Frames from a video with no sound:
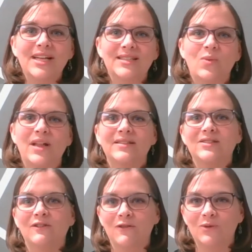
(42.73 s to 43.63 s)
as well as
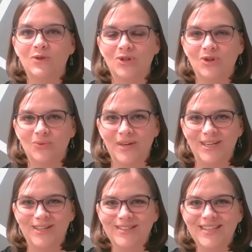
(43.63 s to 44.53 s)
their future
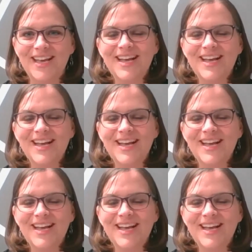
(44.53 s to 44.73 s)
careers.